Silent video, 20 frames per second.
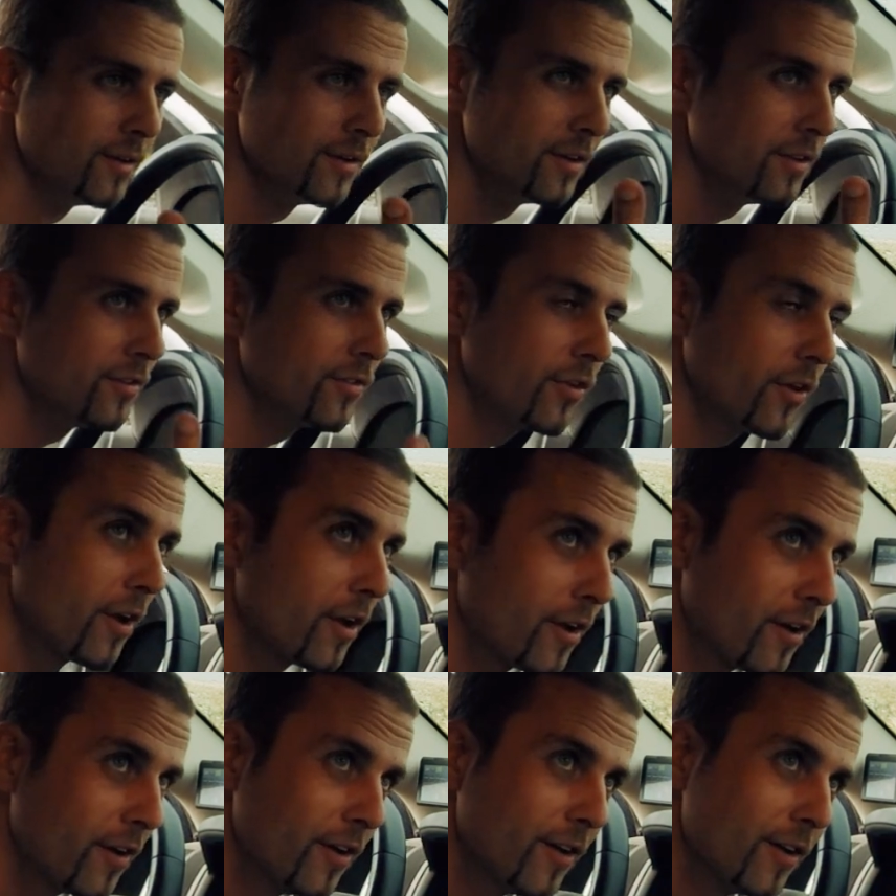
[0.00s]
it's
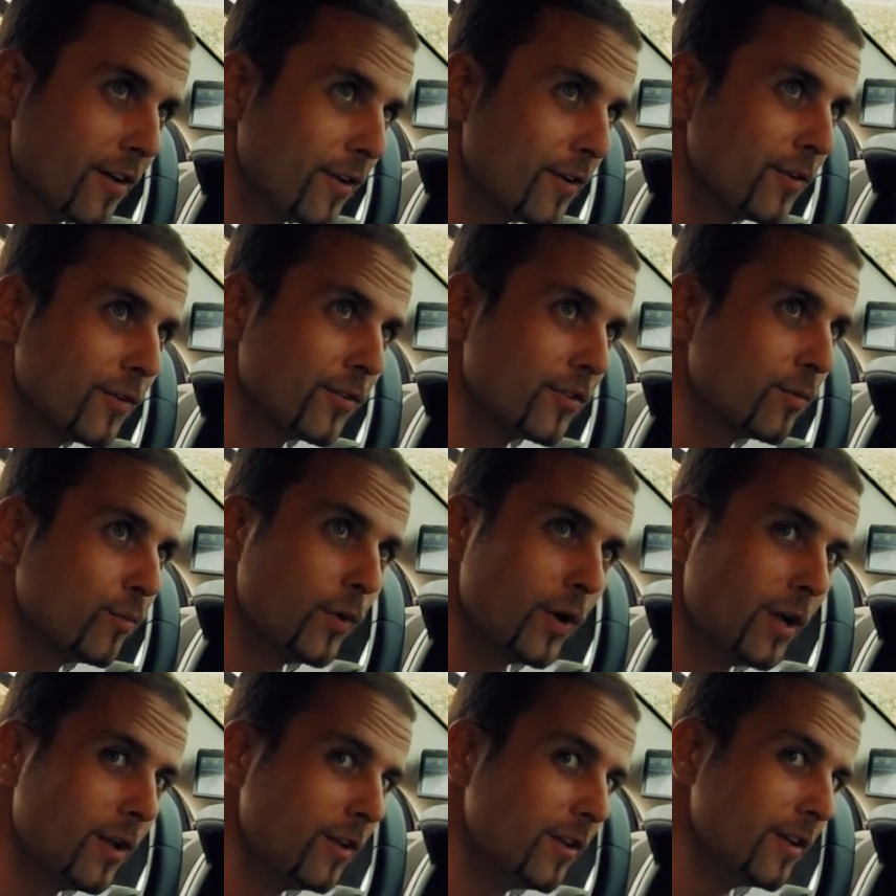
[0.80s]
like a
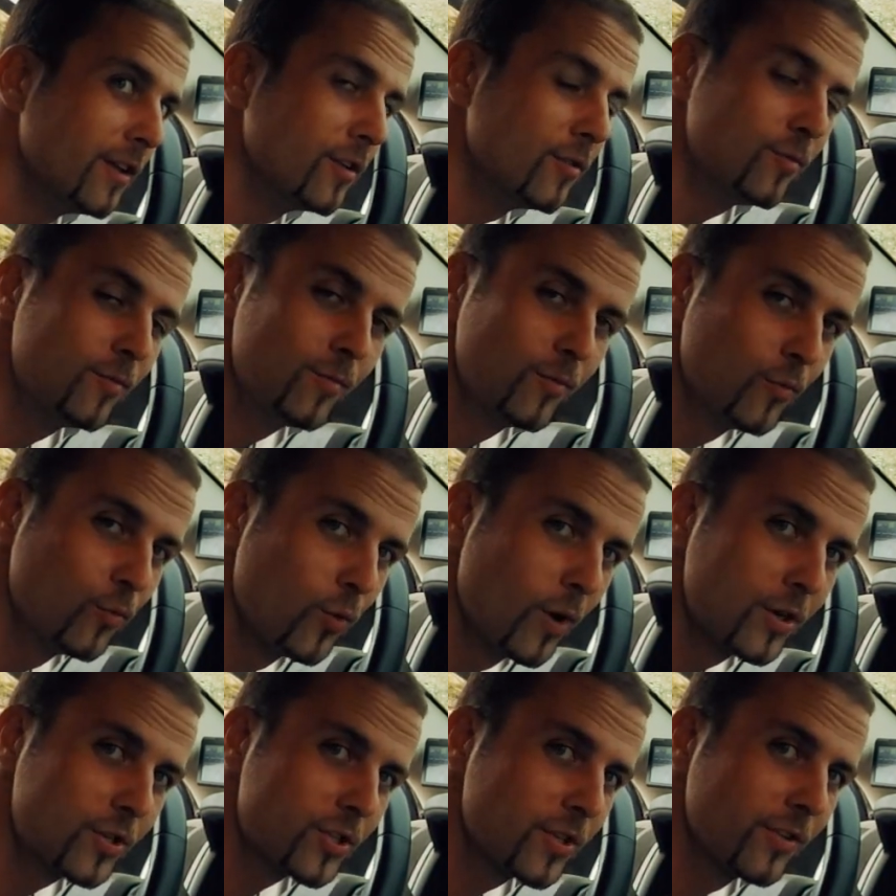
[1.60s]
smell in
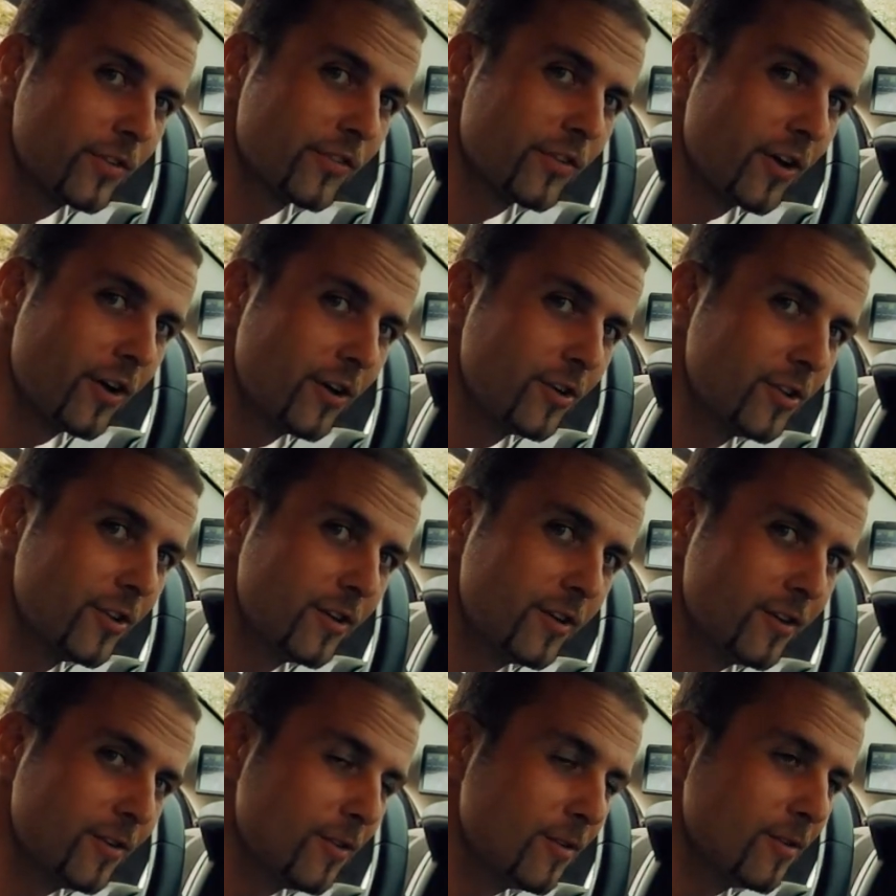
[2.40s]
Russian
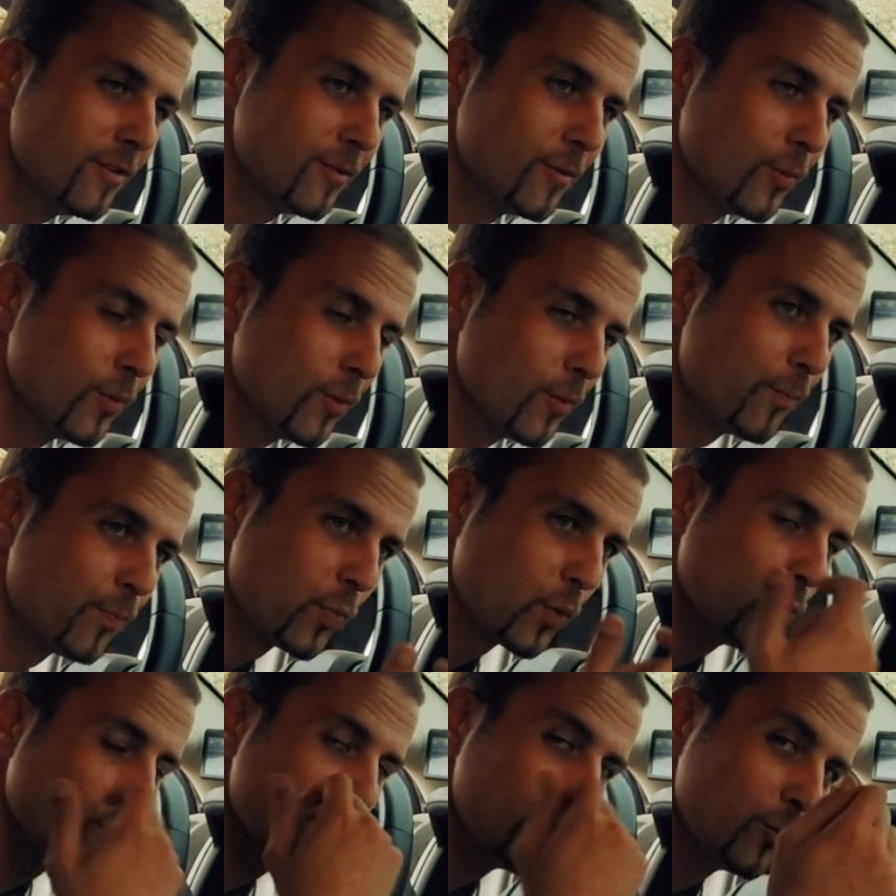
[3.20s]
sauna
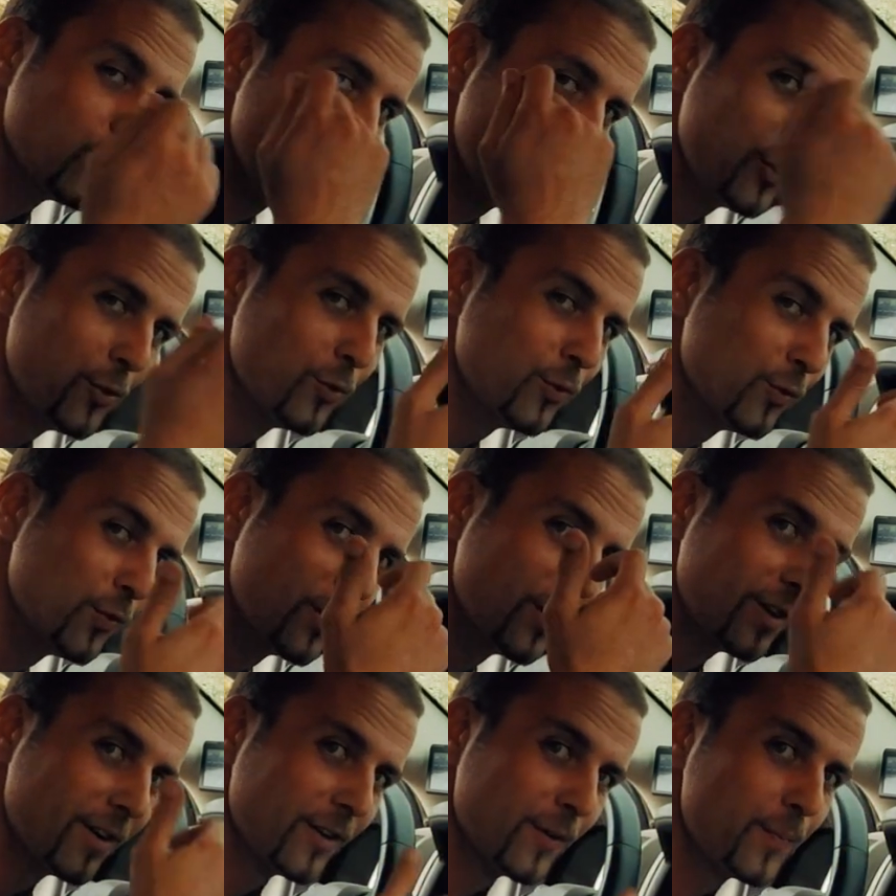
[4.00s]
when we use
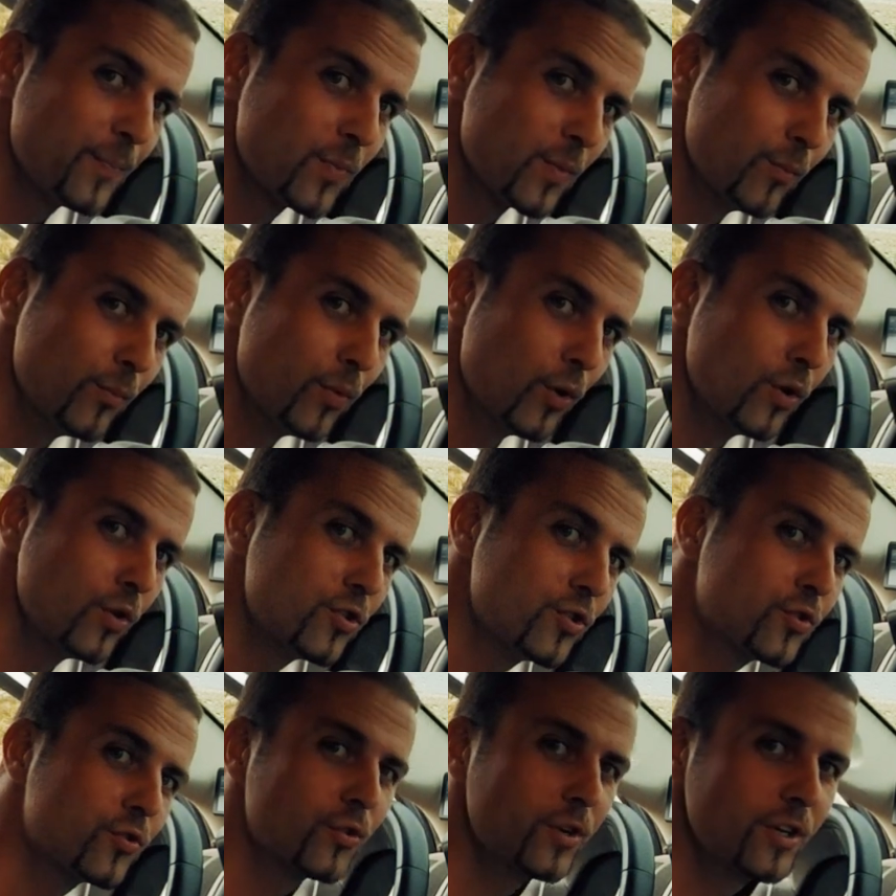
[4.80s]
the
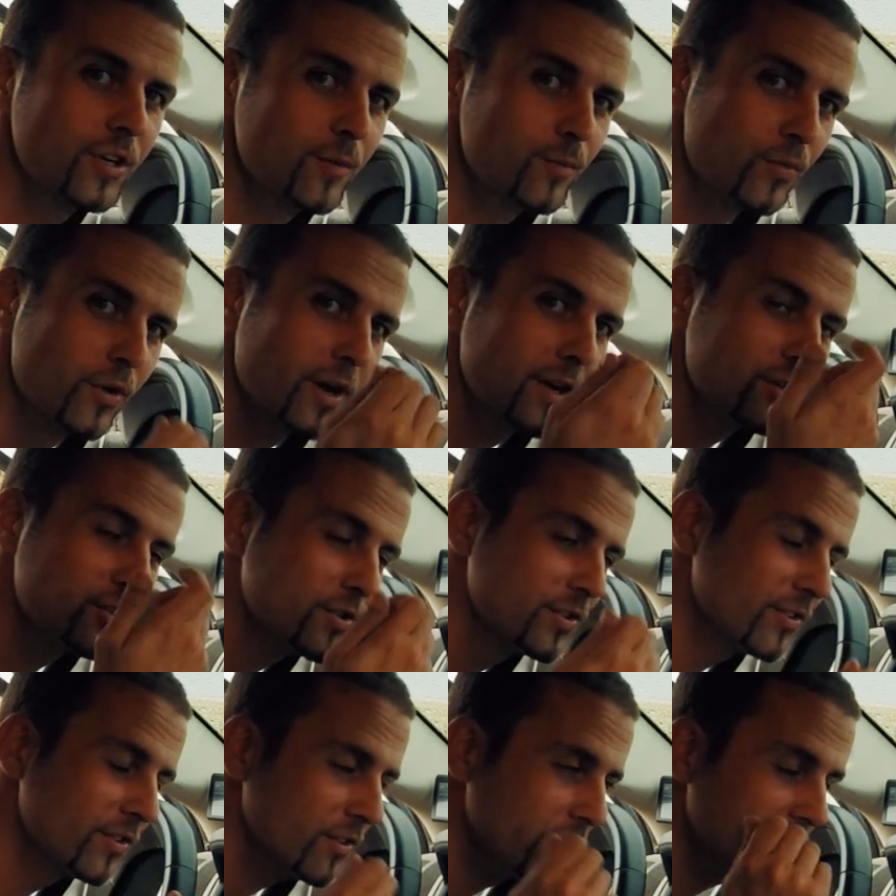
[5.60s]
birch tree
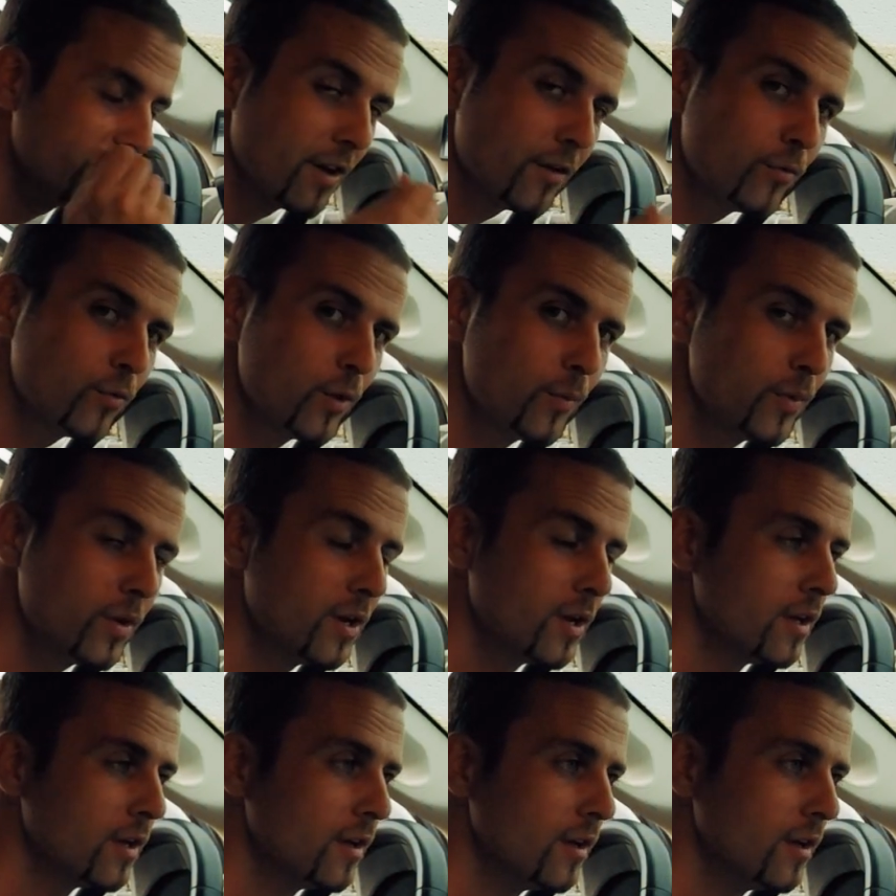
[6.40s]
branches and stuff whipping,